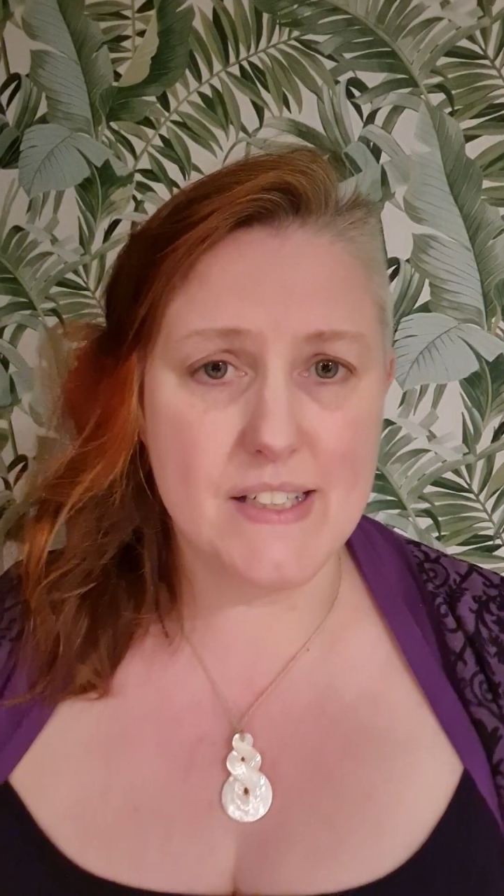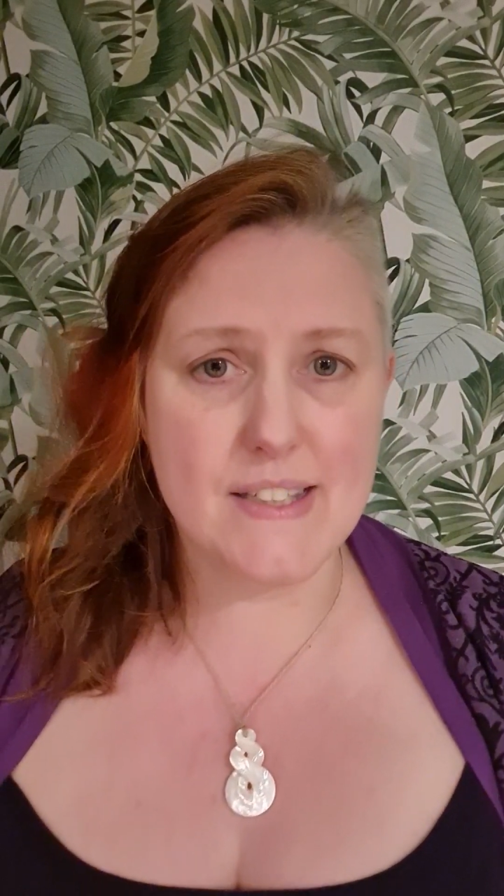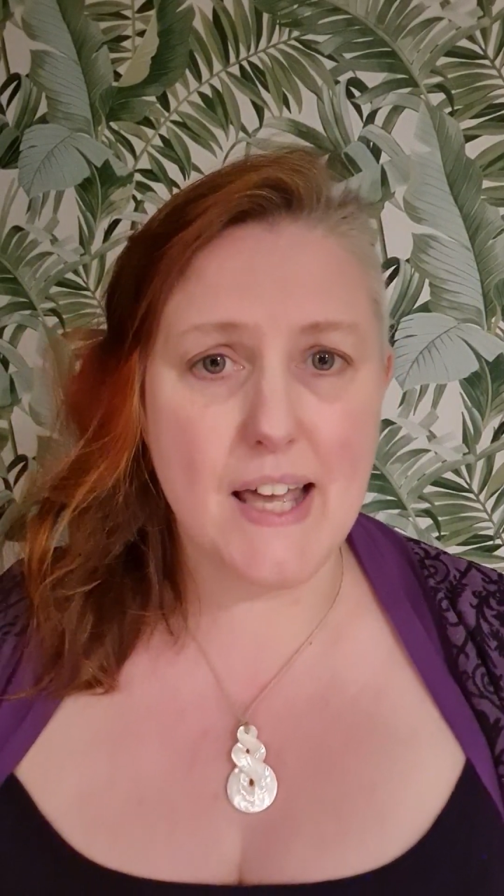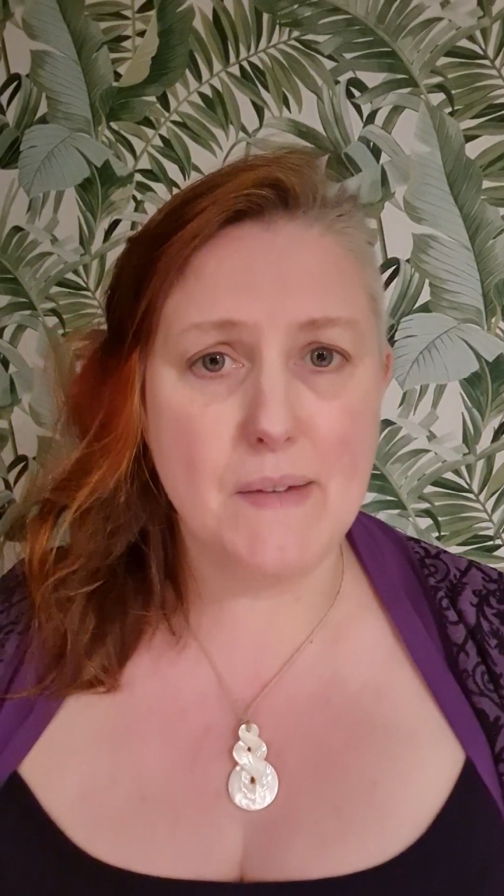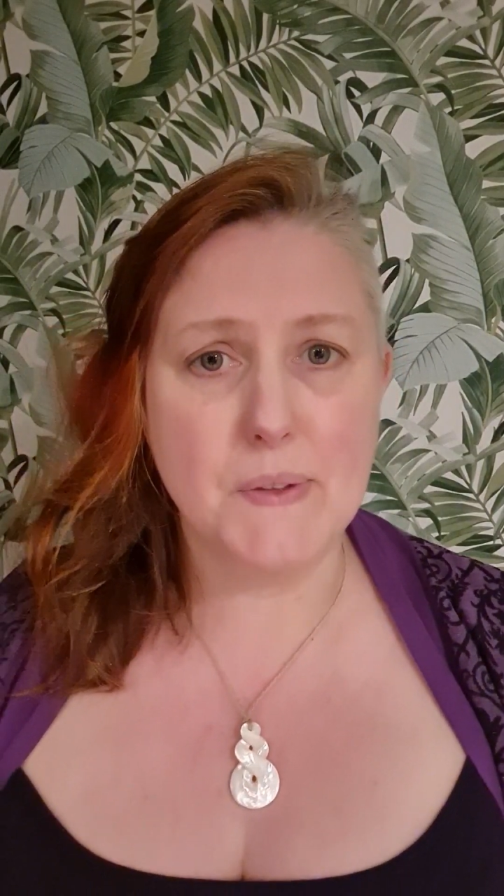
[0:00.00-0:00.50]

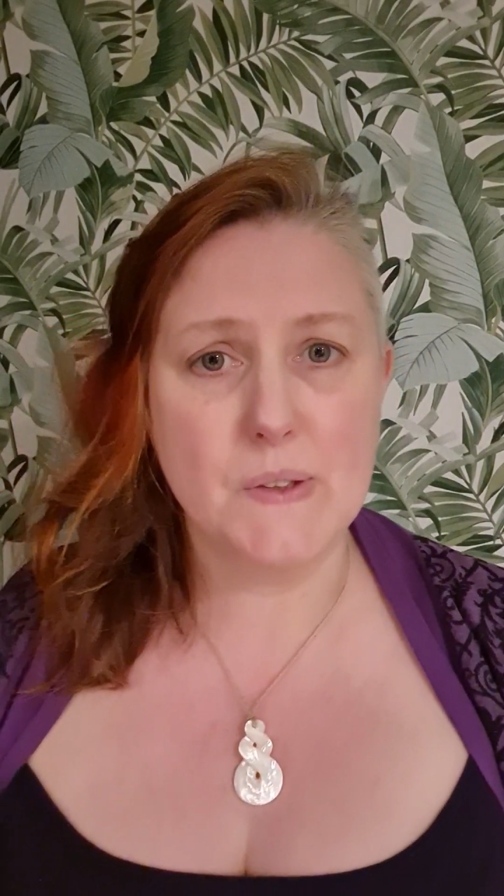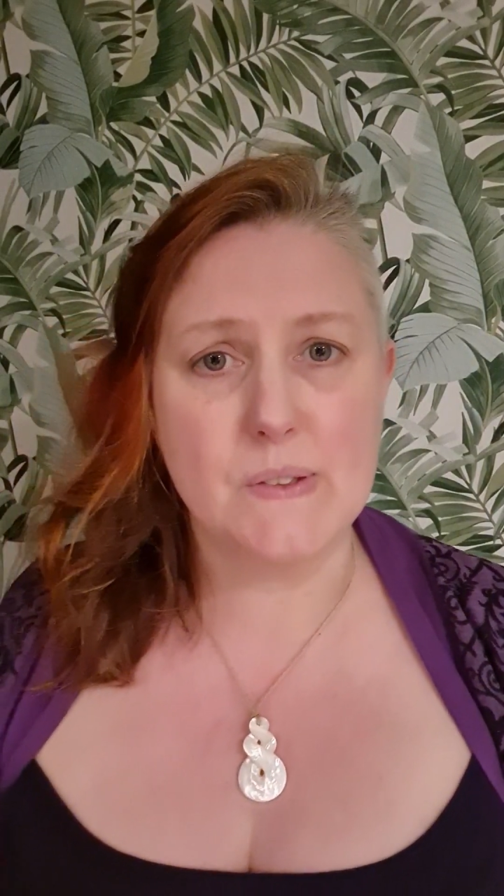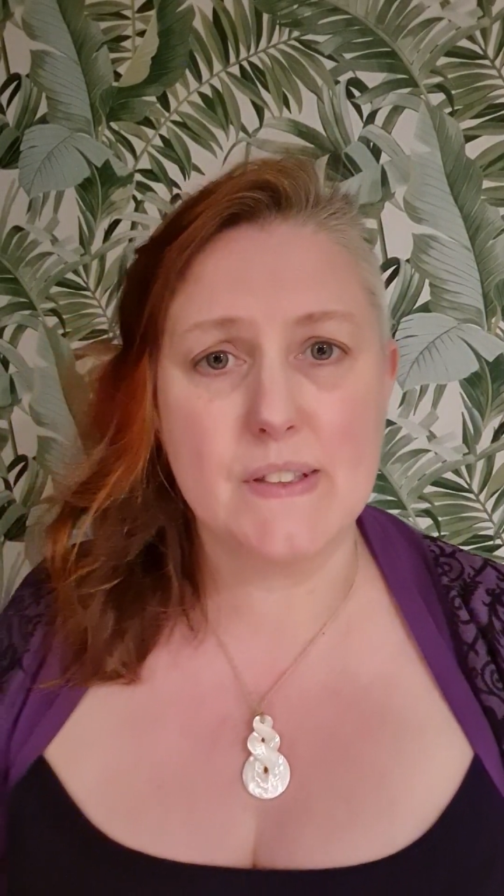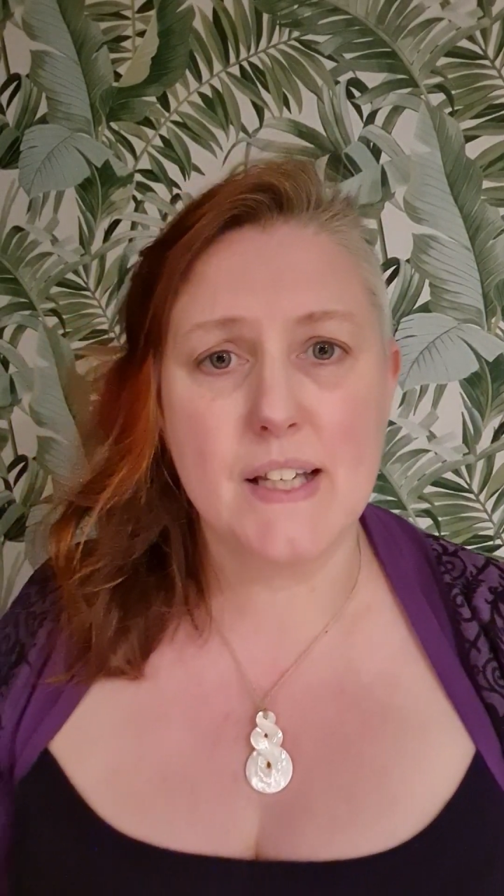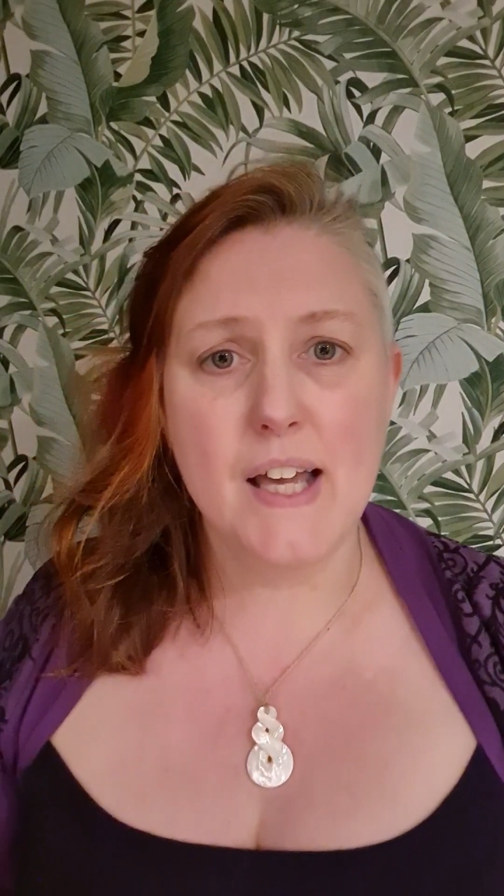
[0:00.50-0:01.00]
disabled,